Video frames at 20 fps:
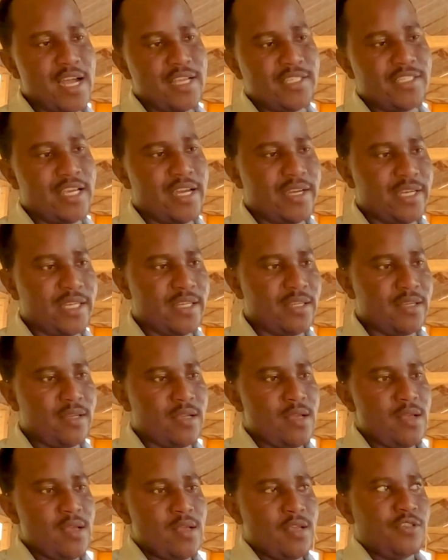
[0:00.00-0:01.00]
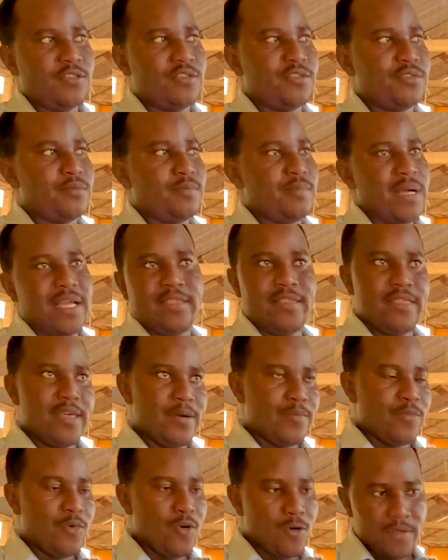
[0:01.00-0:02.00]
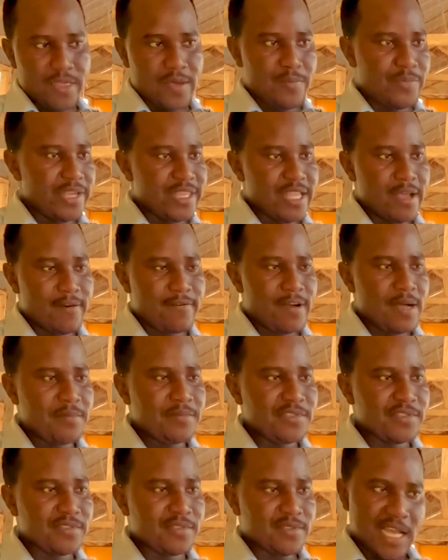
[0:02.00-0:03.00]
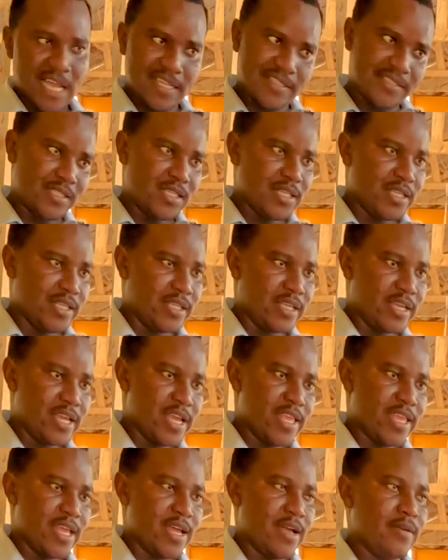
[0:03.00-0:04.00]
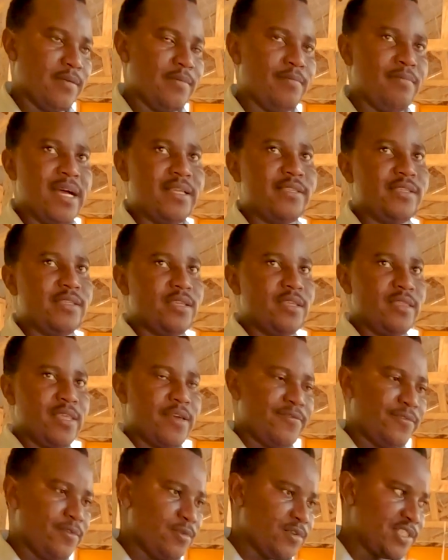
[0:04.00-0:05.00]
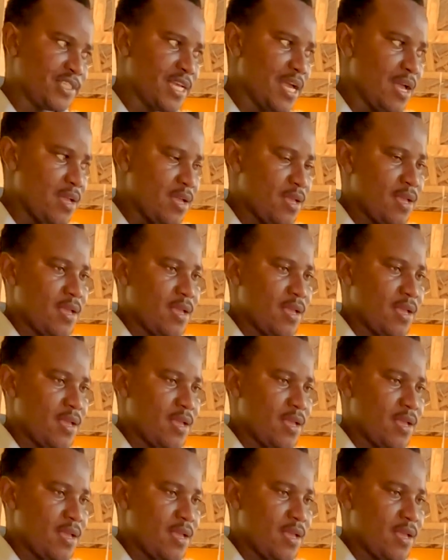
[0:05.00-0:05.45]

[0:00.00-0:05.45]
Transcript: hatchery. But all the breeder farms are still in Kenya. But in the future,